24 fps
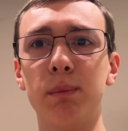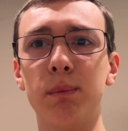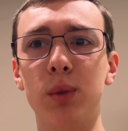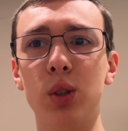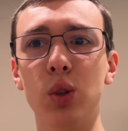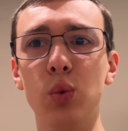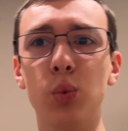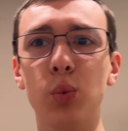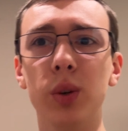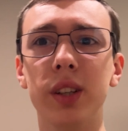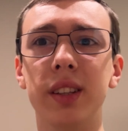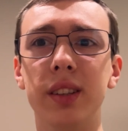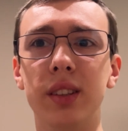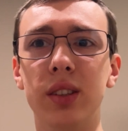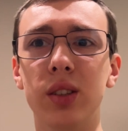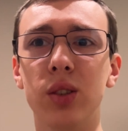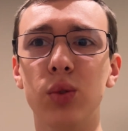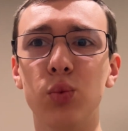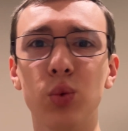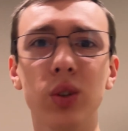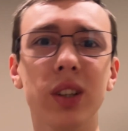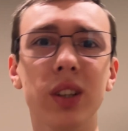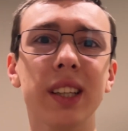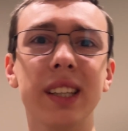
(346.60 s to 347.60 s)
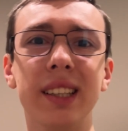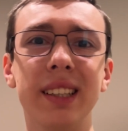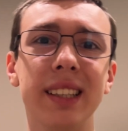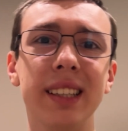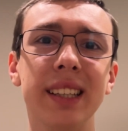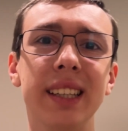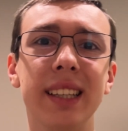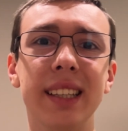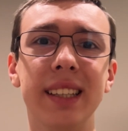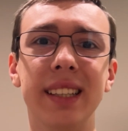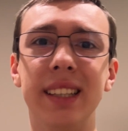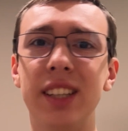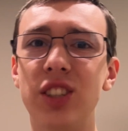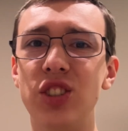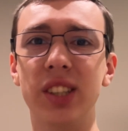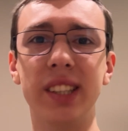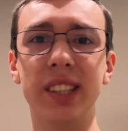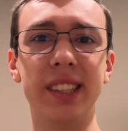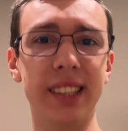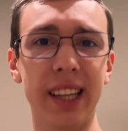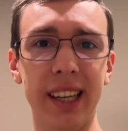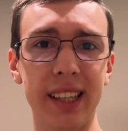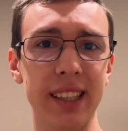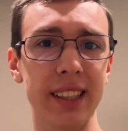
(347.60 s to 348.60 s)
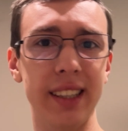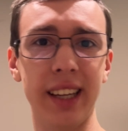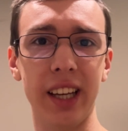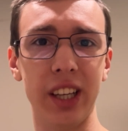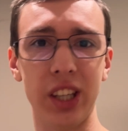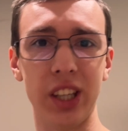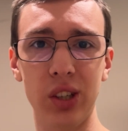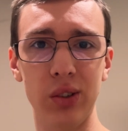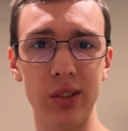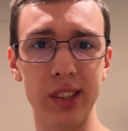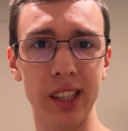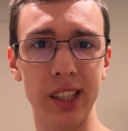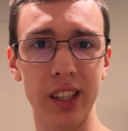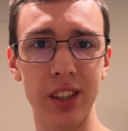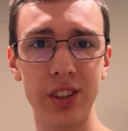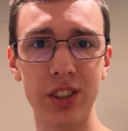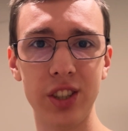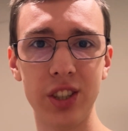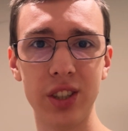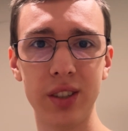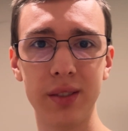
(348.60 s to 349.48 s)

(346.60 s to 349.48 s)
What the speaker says: you wouldn't really need in just day-to-day usage. The